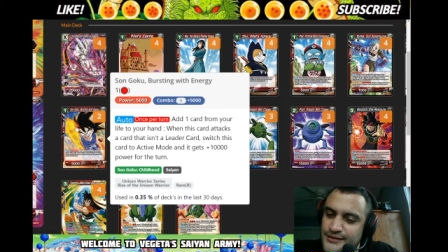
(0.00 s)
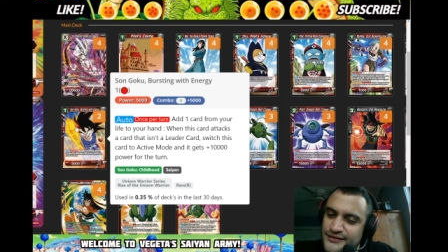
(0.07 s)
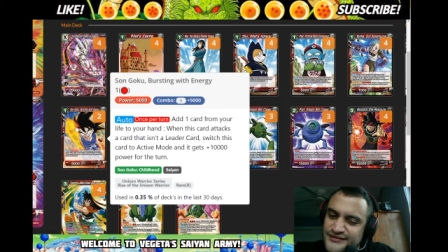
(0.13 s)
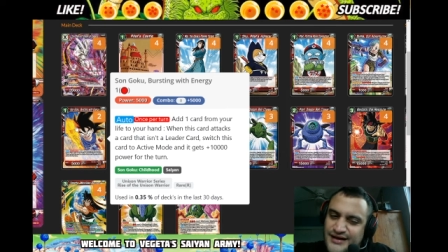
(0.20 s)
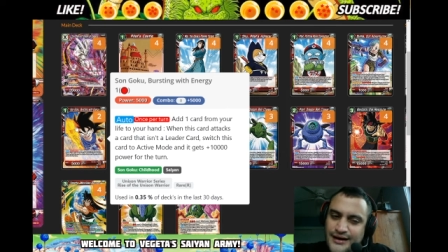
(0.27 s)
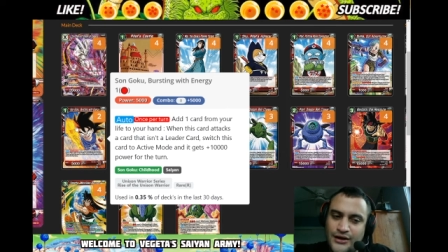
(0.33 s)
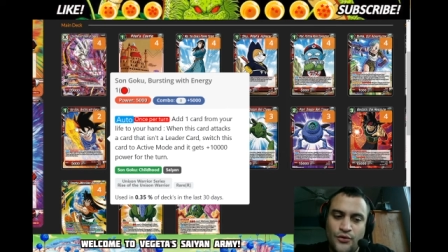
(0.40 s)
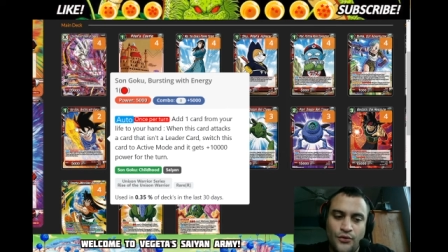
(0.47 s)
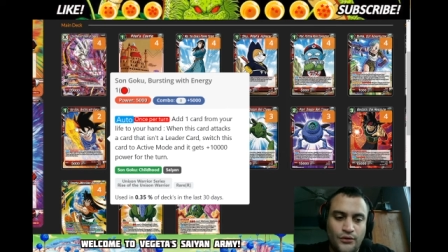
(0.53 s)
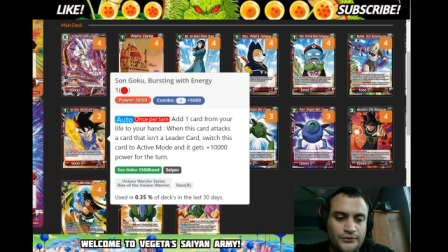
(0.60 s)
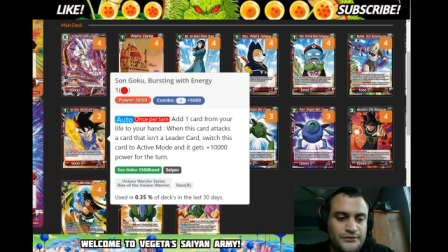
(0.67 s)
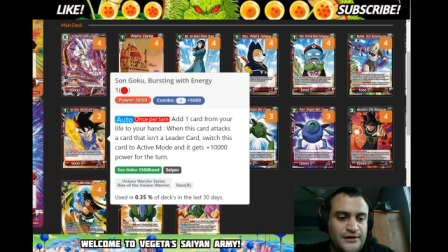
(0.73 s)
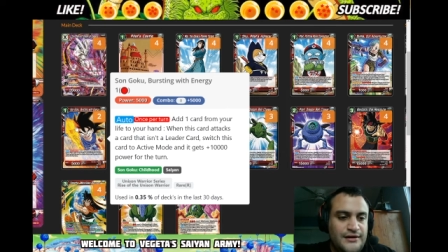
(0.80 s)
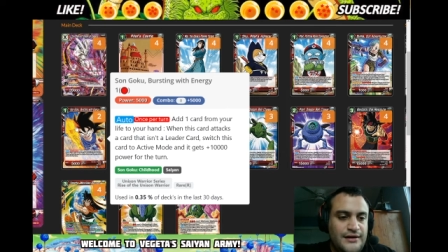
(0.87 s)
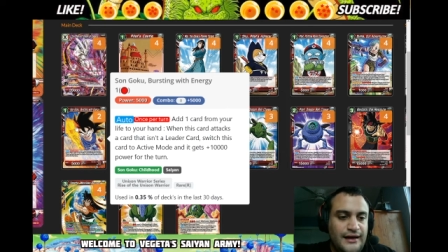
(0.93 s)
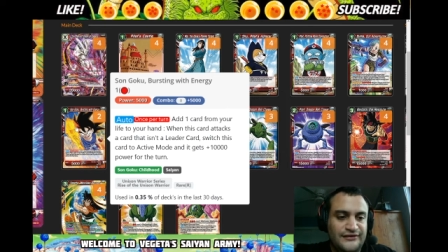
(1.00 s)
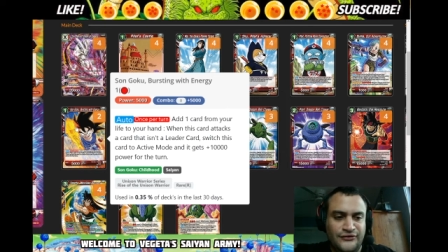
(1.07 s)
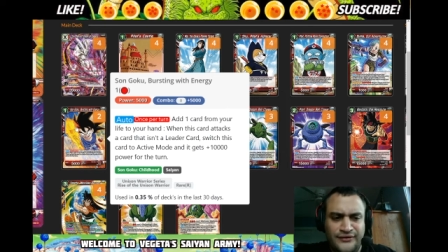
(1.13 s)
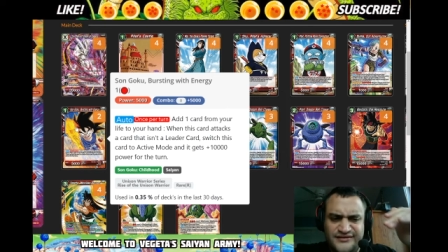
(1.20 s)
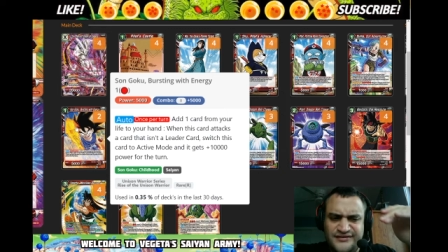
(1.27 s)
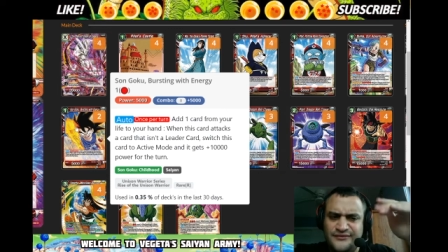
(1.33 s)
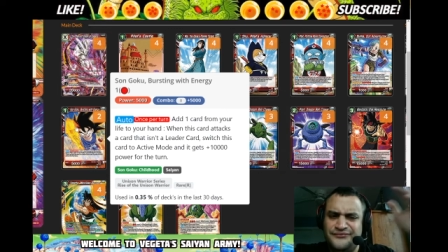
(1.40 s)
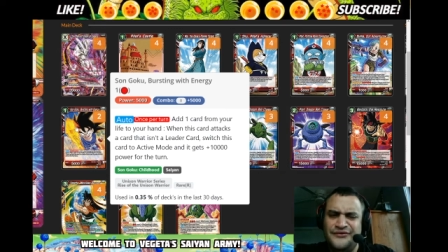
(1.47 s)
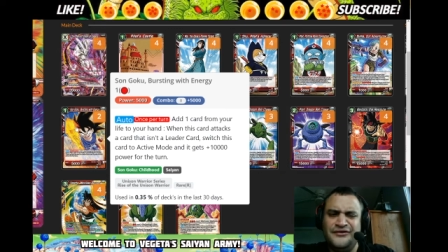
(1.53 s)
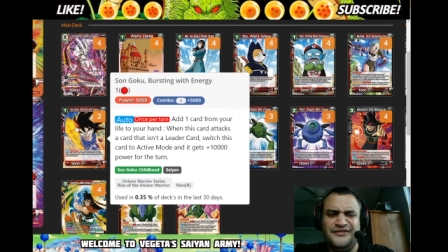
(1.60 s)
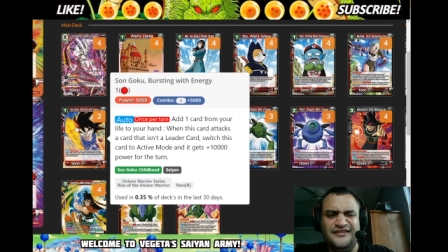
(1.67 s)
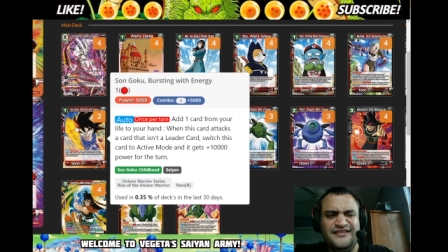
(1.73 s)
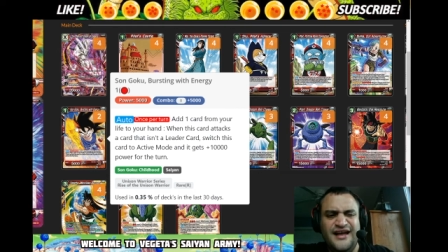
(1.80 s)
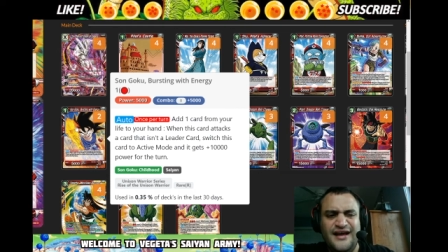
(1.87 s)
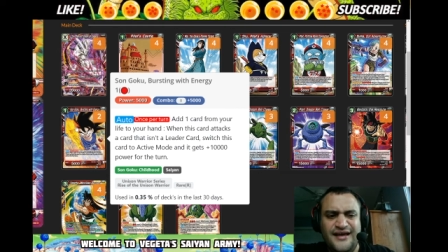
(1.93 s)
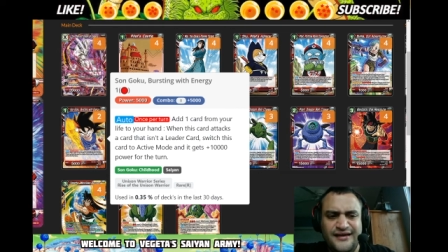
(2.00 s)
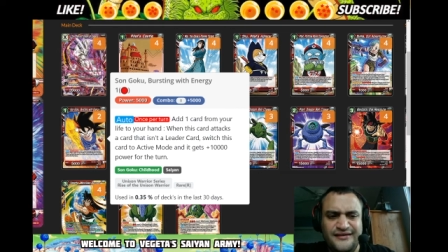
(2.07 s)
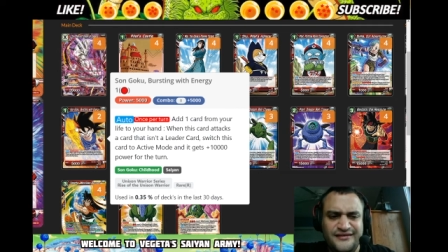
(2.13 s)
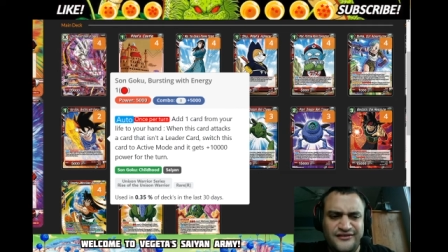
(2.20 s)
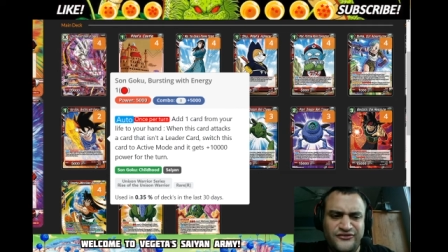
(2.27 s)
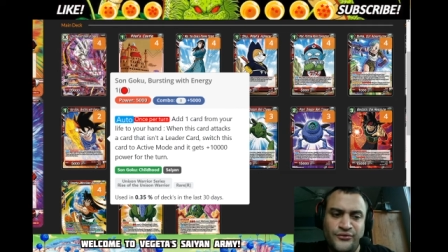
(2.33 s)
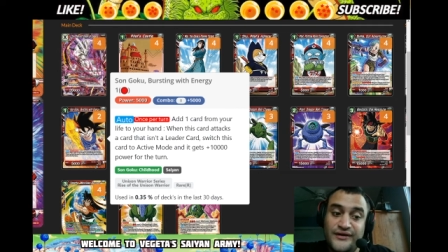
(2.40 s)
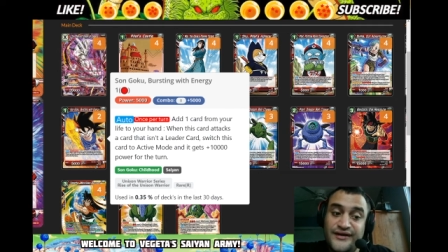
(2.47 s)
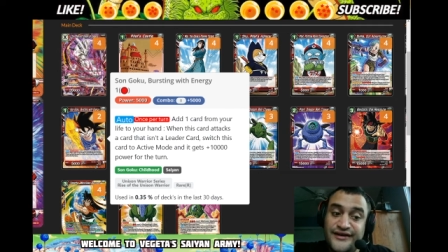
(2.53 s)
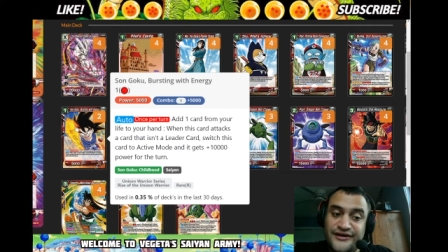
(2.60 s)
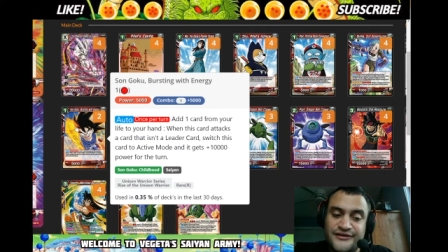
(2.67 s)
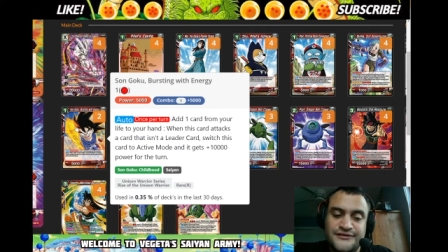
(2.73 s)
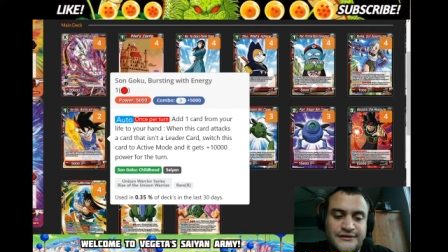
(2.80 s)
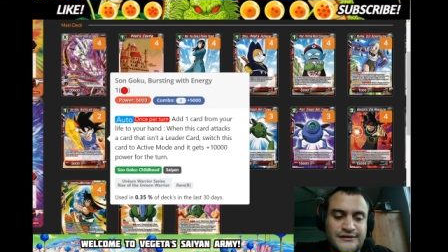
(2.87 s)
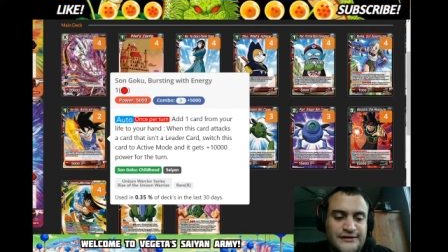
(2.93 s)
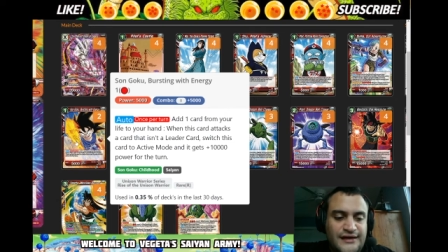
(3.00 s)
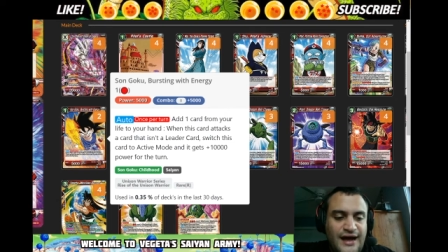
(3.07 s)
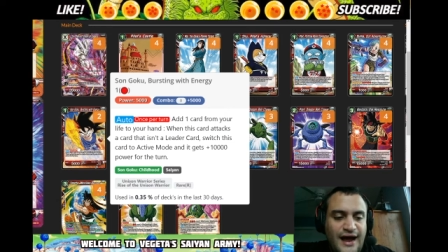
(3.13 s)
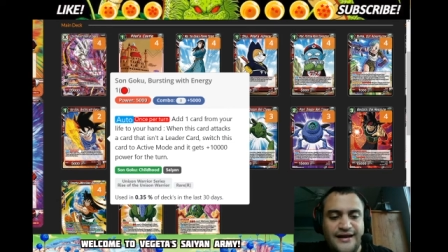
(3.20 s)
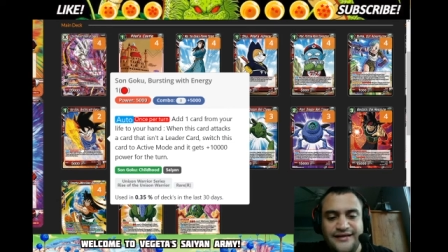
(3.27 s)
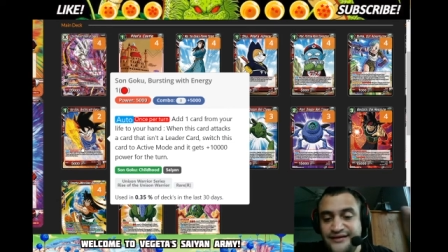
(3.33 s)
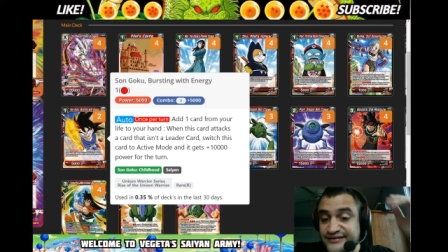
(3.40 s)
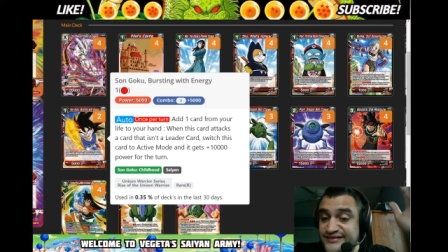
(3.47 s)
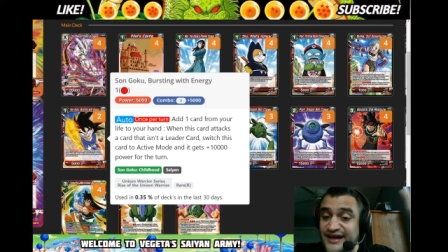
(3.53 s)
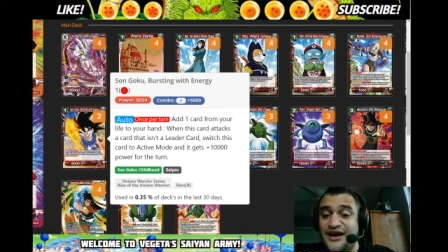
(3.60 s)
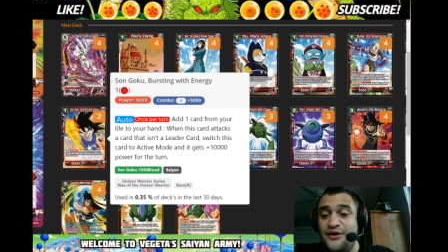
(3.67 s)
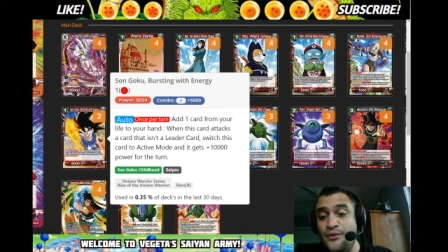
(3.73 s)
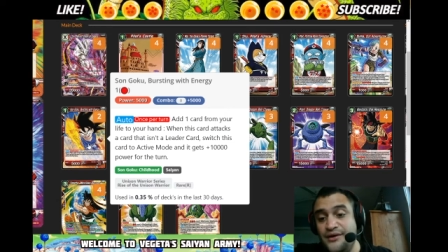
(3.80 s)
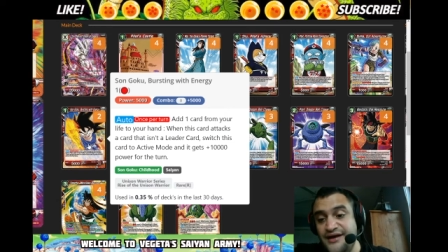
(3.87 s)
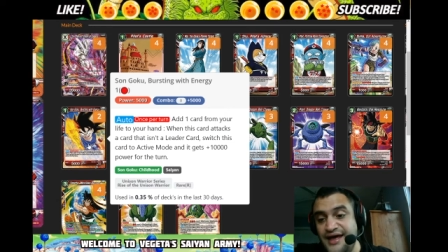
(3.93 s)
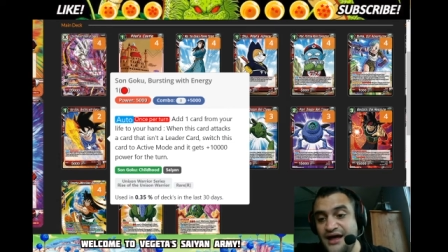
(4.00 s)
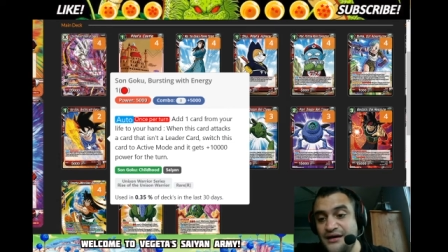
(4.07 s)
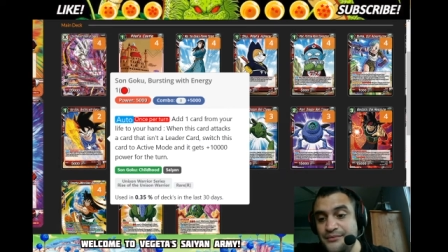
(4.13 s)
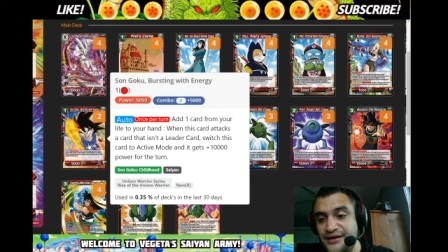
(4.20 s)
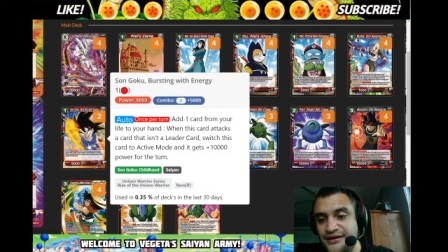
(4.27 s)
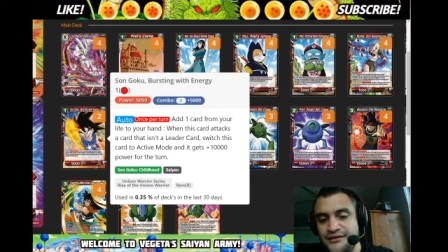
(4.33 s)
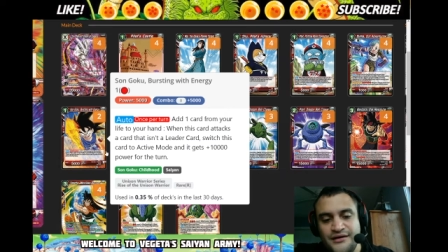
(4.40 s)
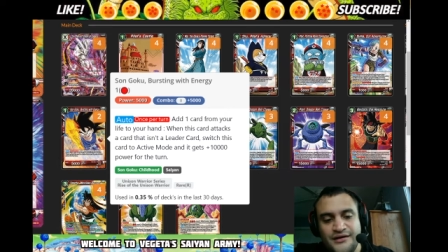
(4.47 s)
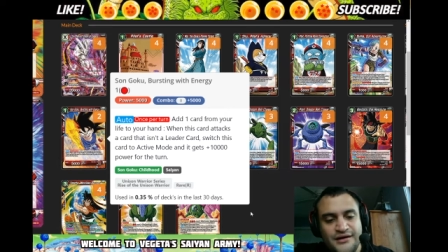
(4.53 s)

It's kind of cool. As long as the first attack isn't to a leader. And then the second one can be.